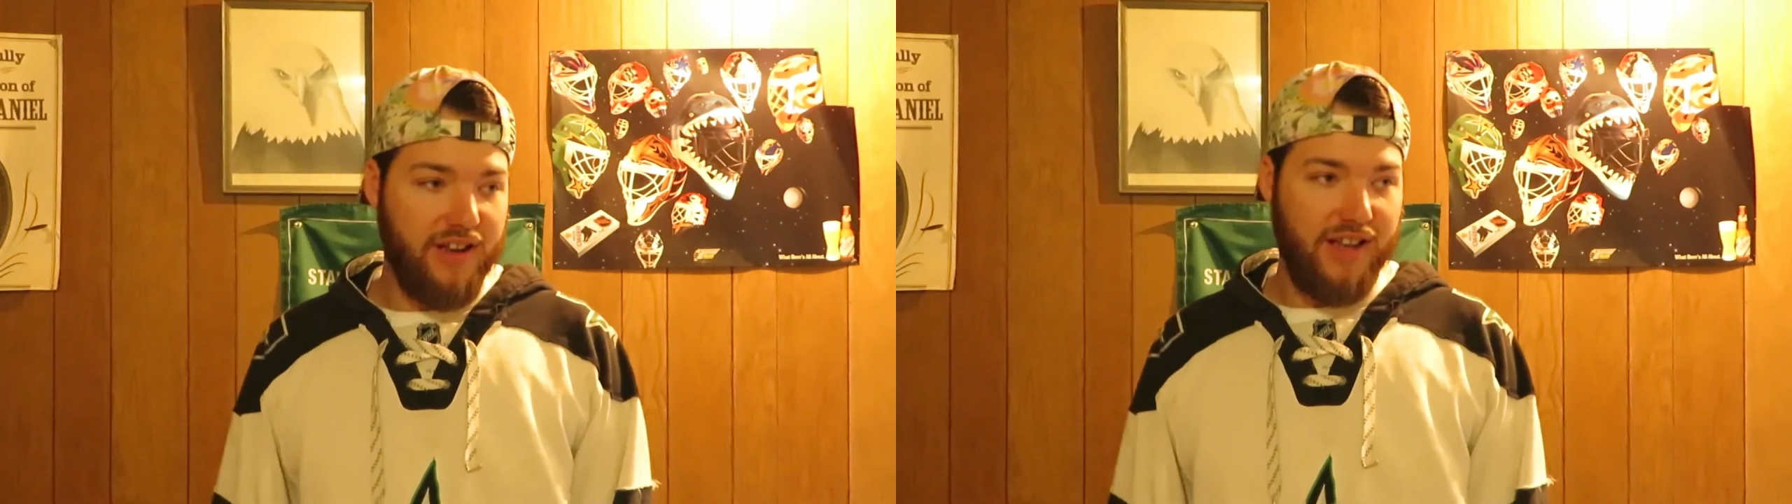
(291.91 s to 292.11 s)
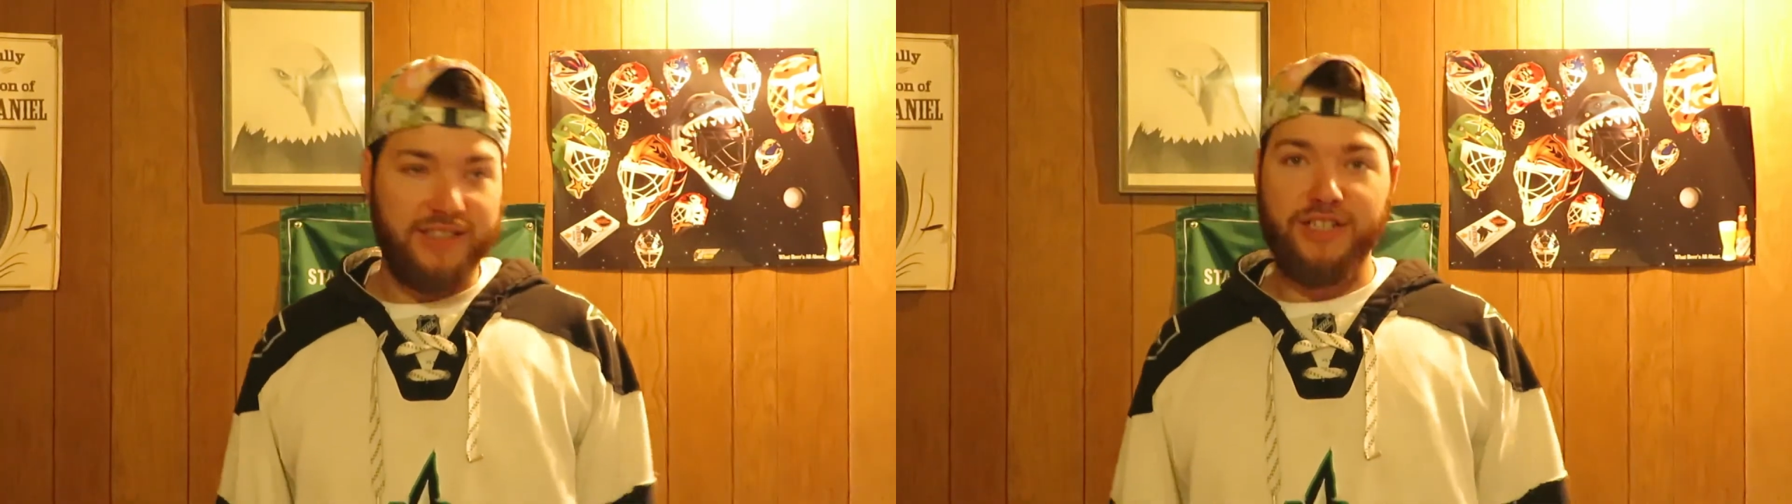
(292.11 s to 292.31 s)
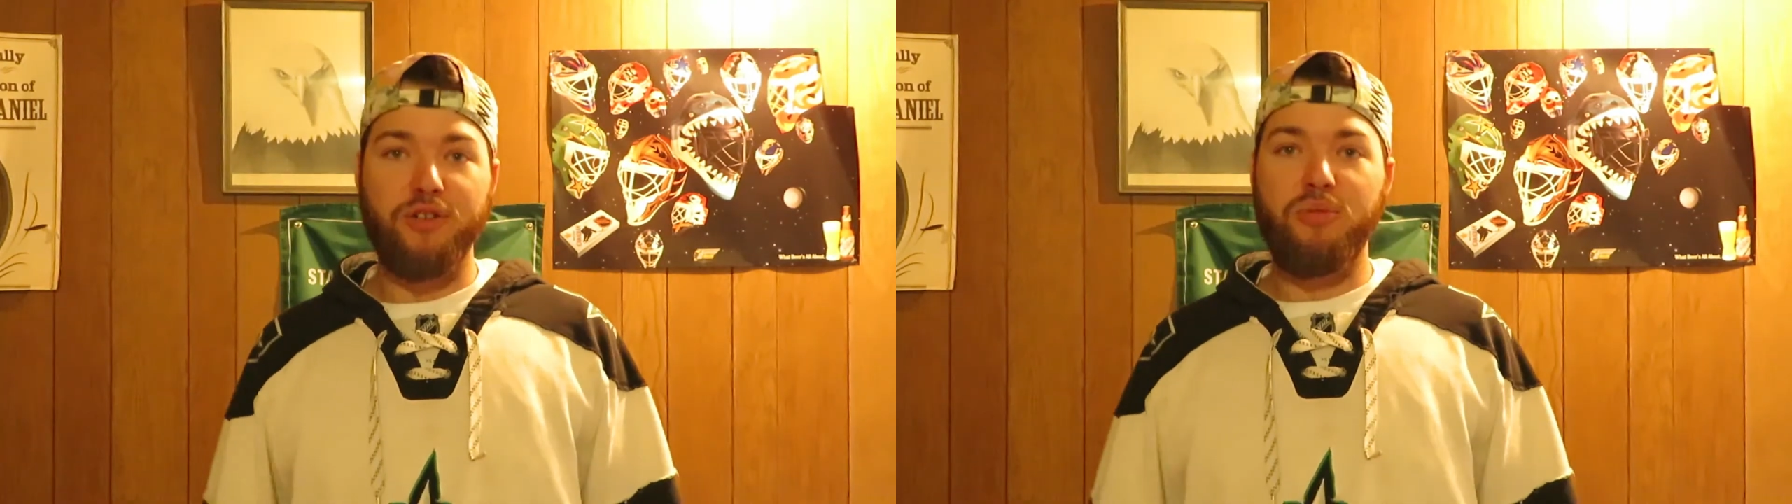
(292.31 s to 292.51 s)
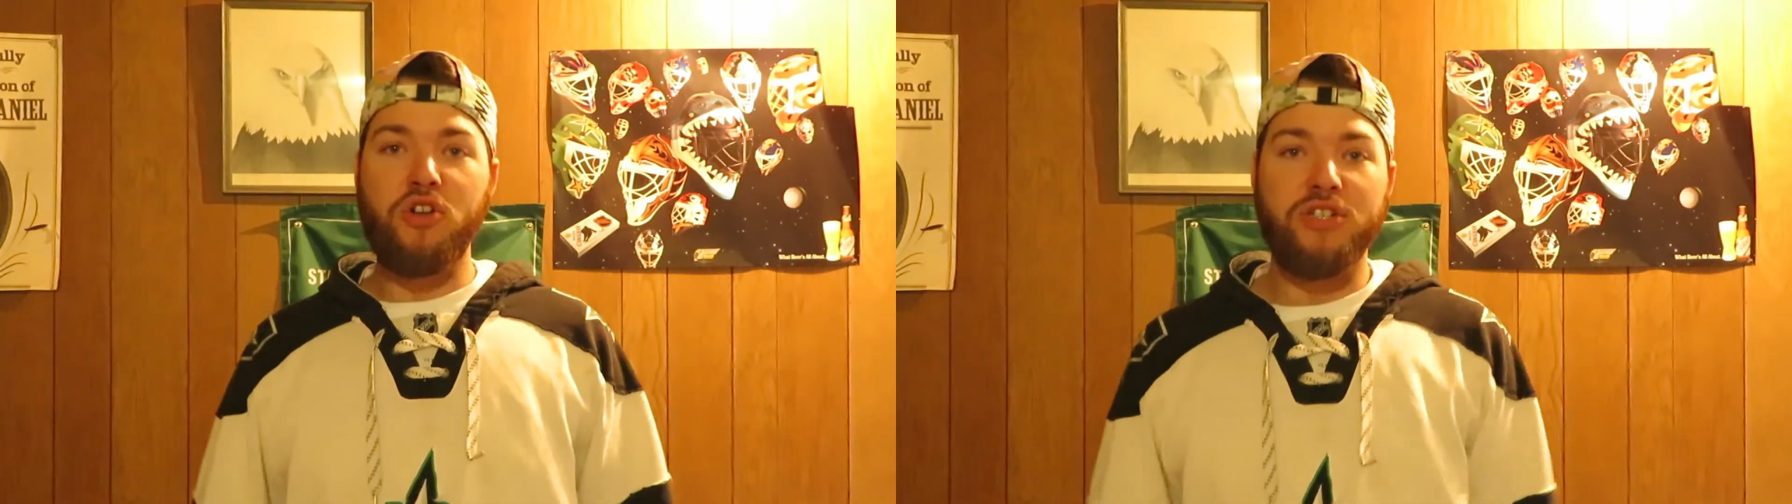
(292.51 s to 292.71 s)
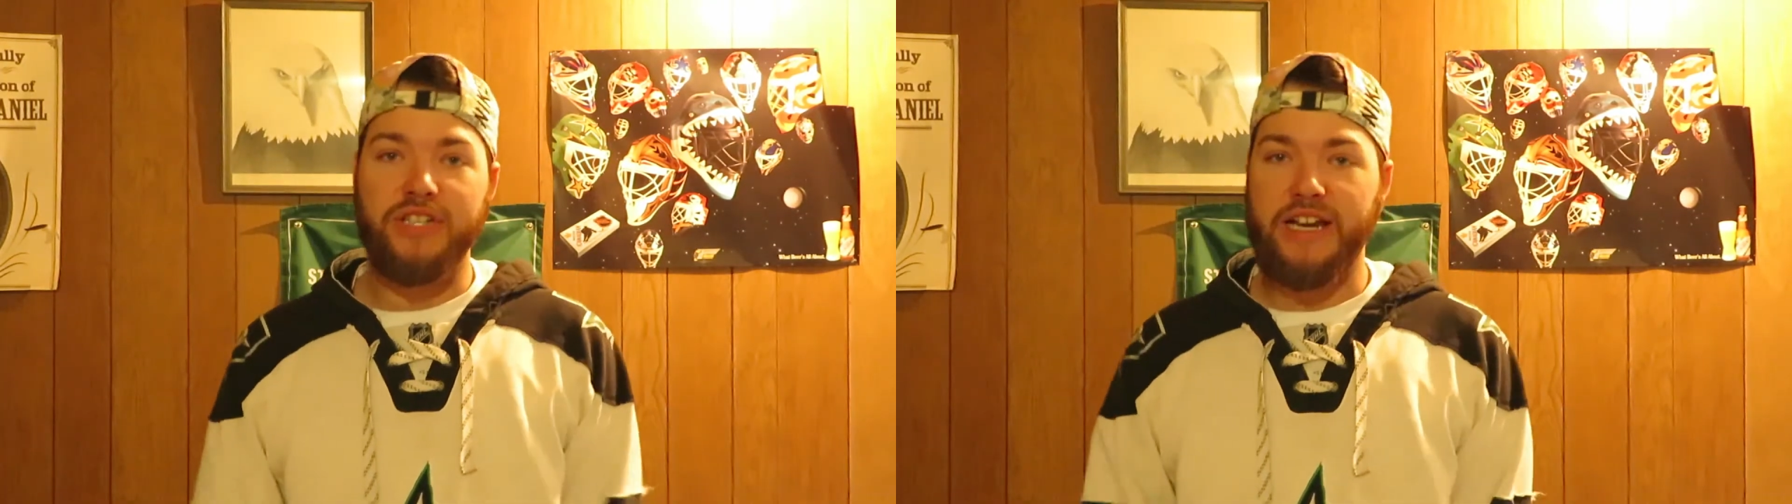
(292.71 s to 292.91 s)
a single
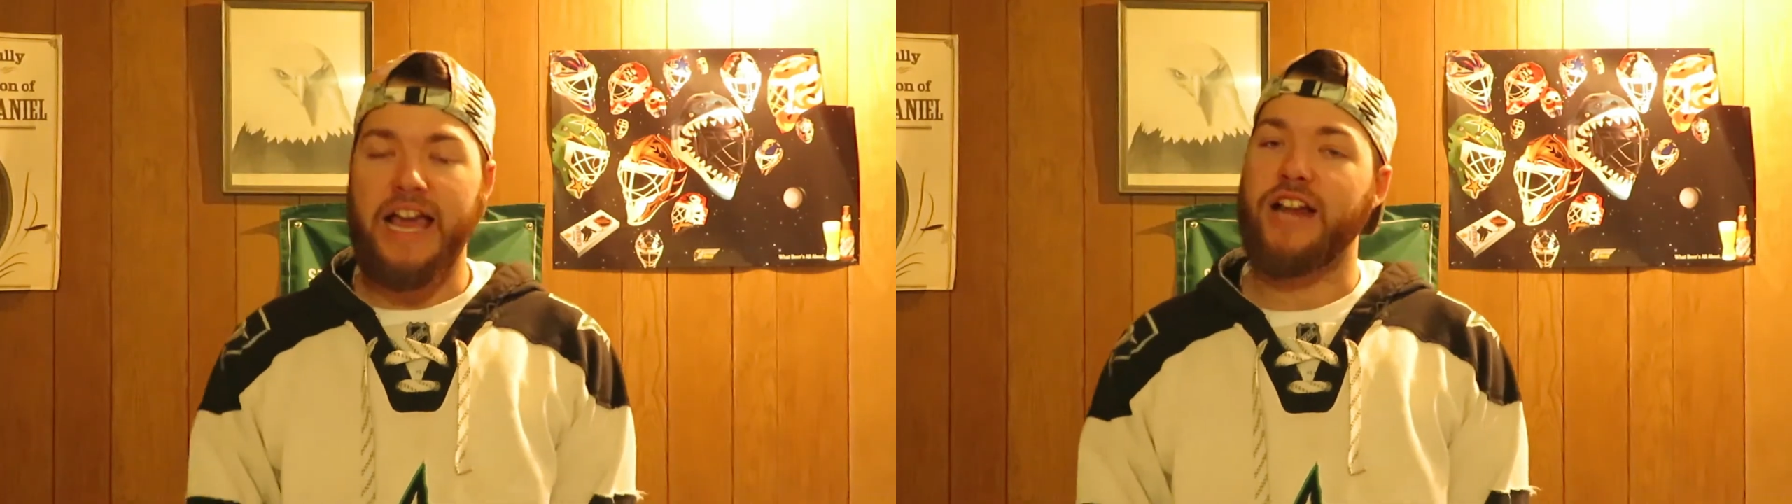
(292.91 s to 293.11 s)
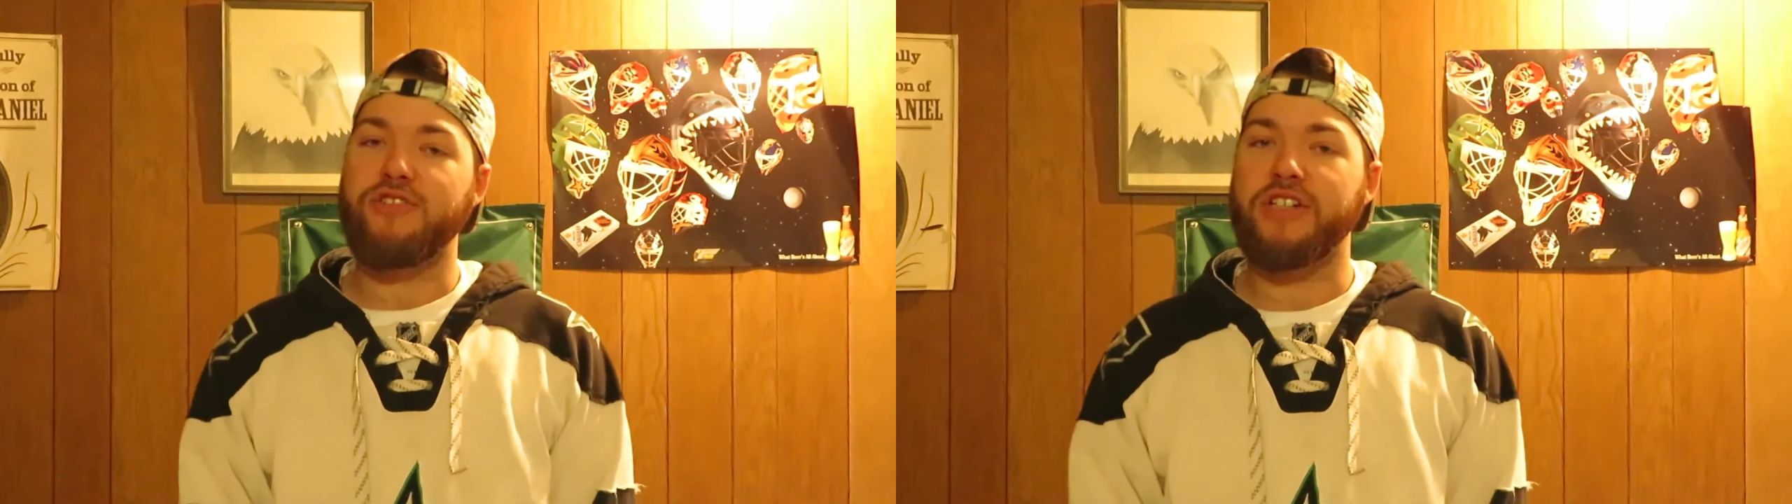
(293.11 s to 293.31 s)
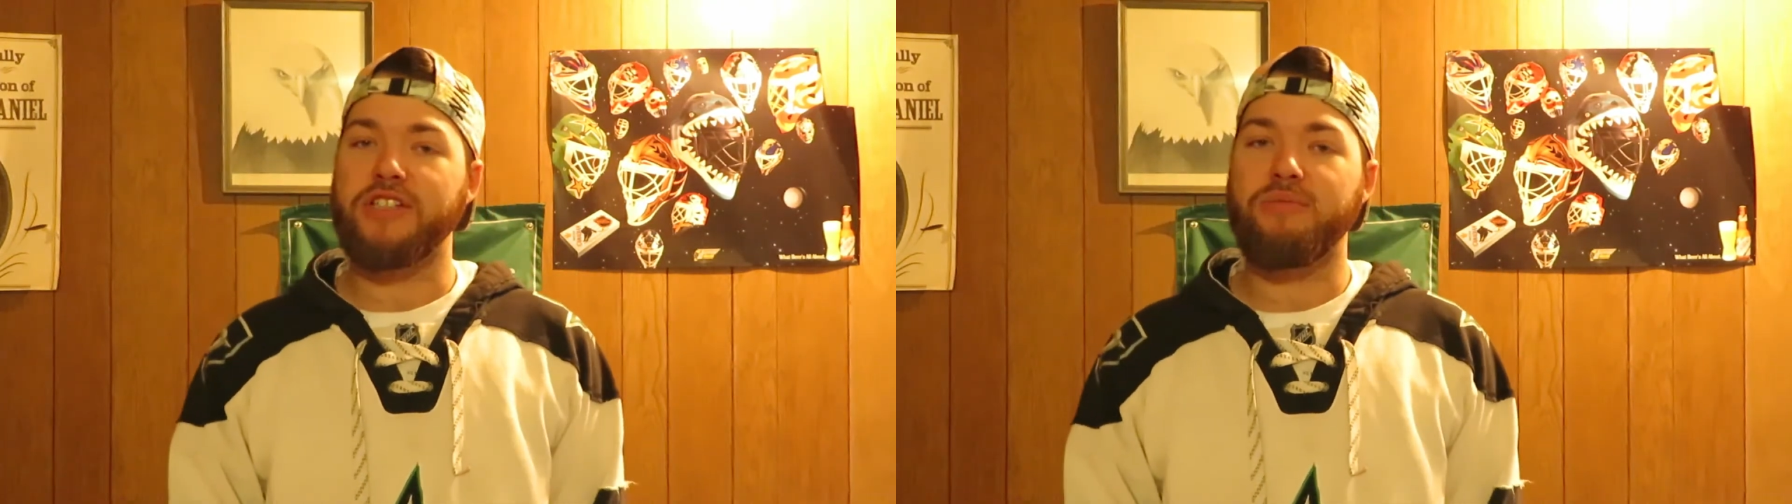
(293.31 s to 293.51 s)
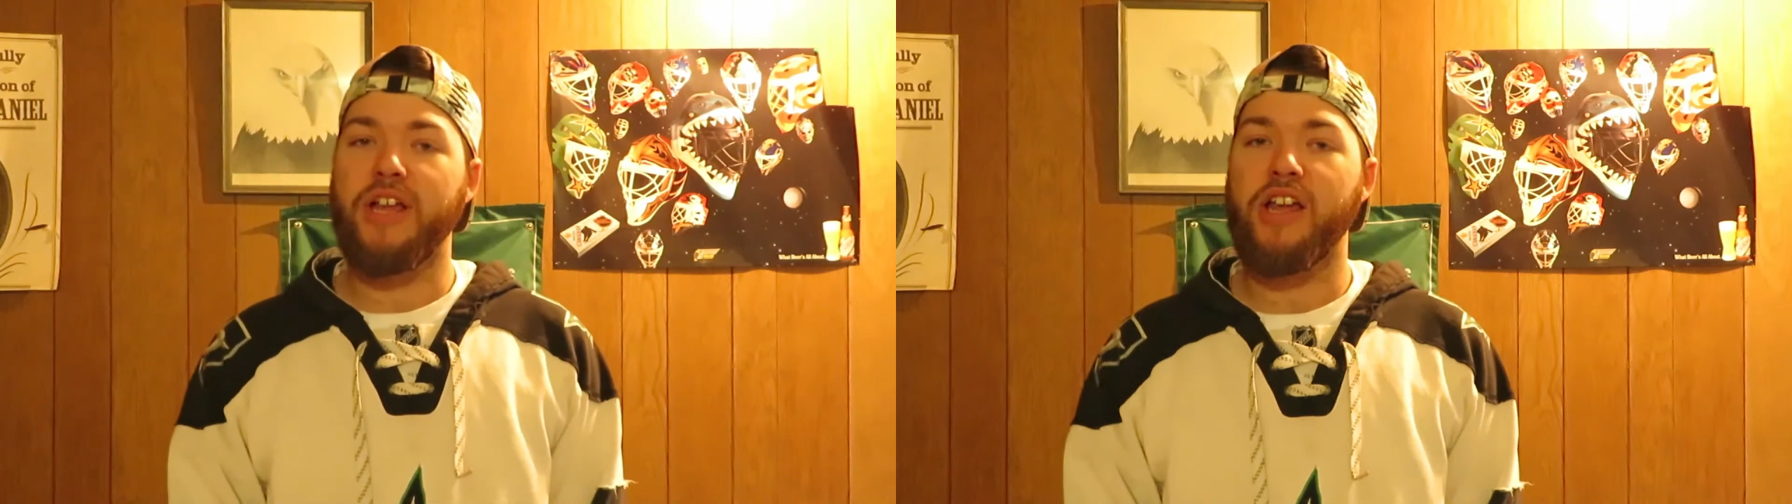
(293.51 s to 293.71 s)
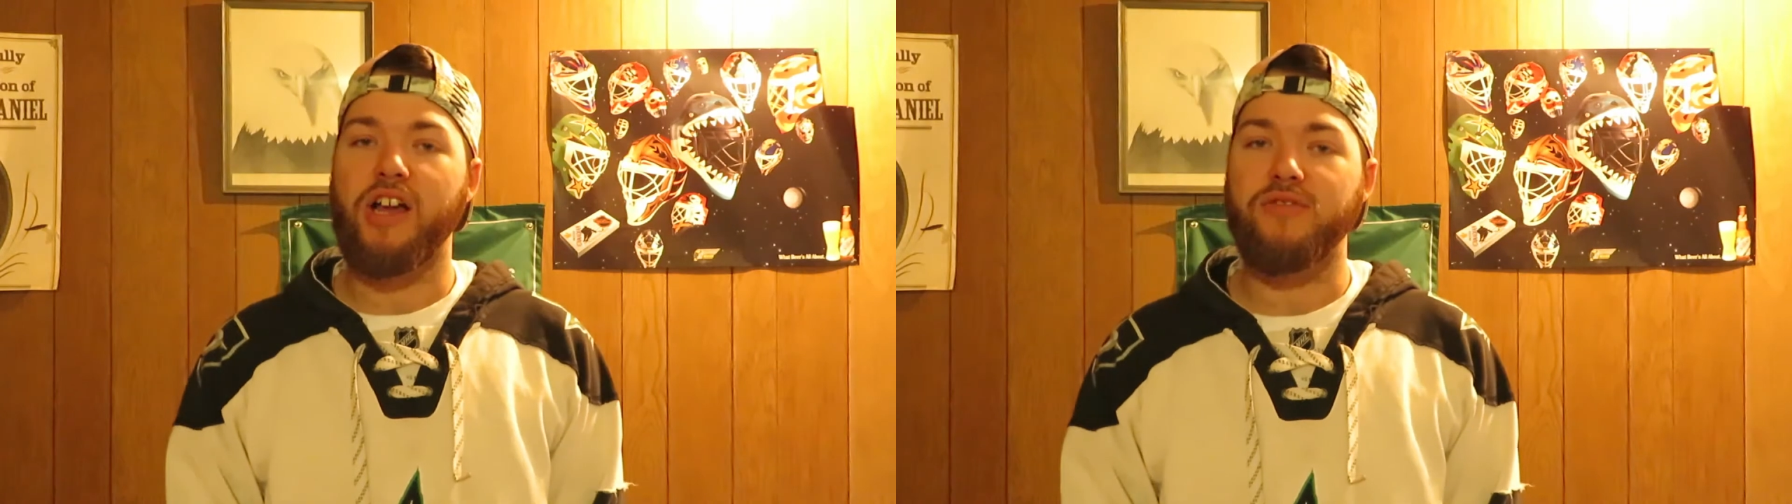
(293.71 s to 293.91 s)
person get a hat trick in the
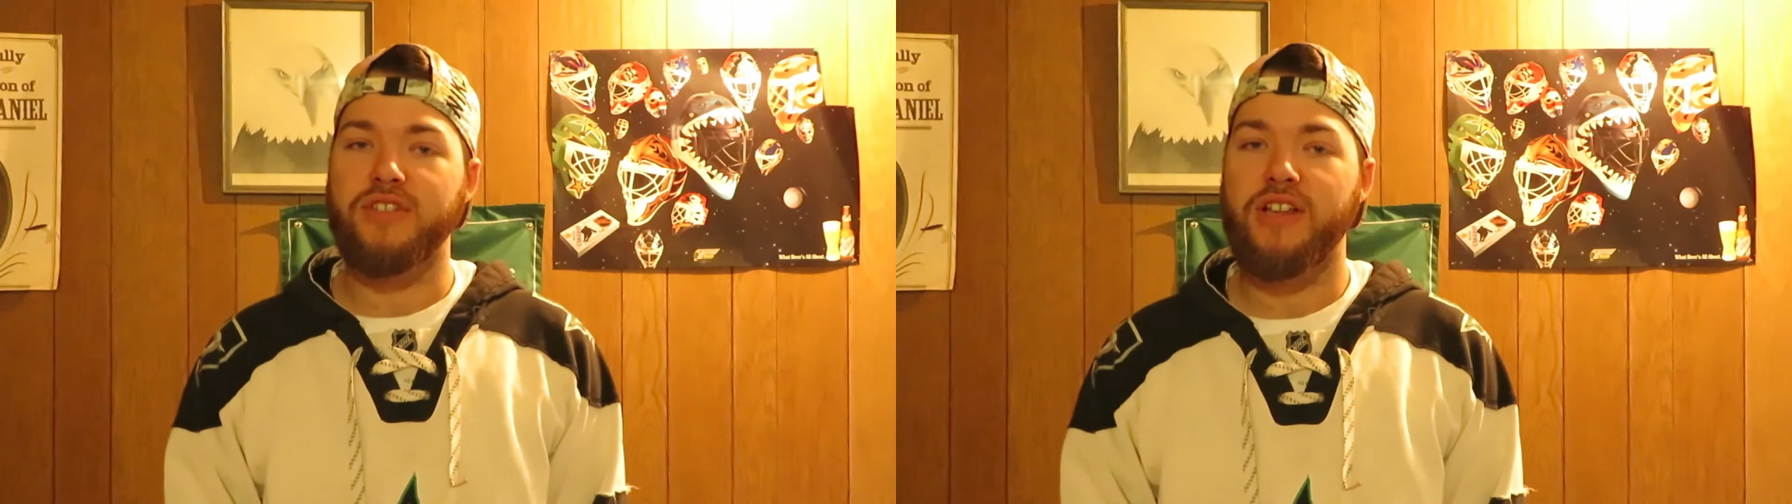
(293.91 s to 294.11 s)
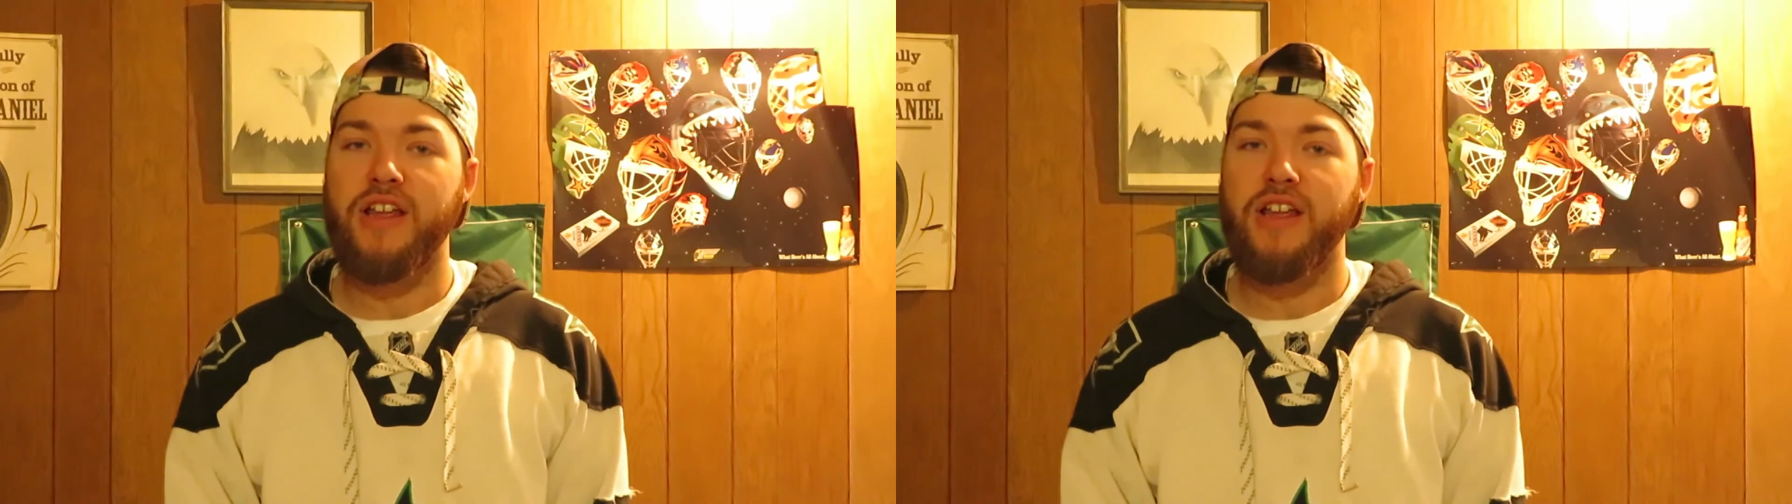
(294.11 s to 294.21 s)
playoffs.